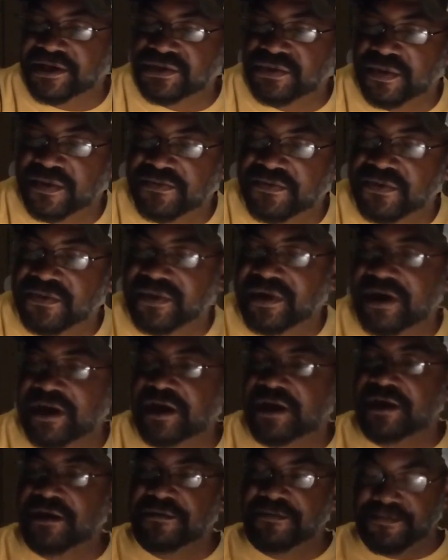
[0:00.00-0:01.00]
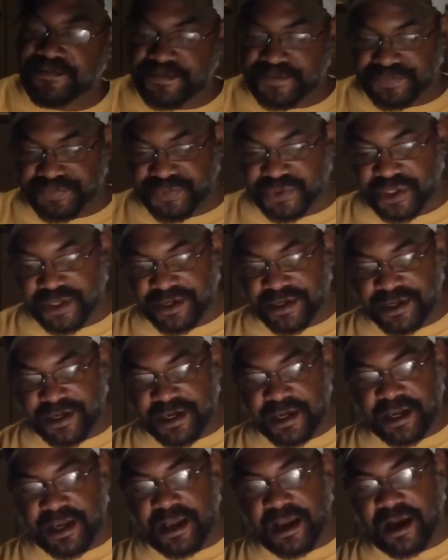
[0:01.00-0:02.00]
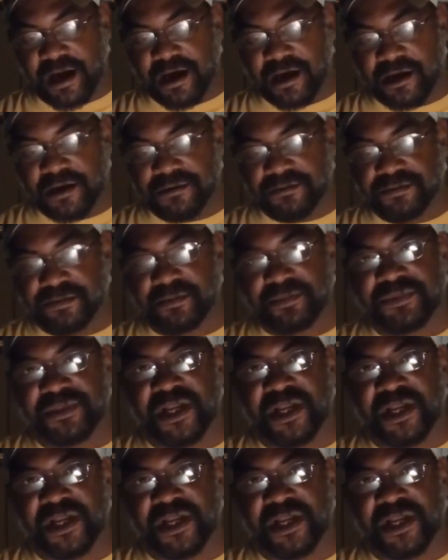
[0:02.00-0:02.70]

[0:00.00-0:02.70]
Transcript: swivel rig. Um,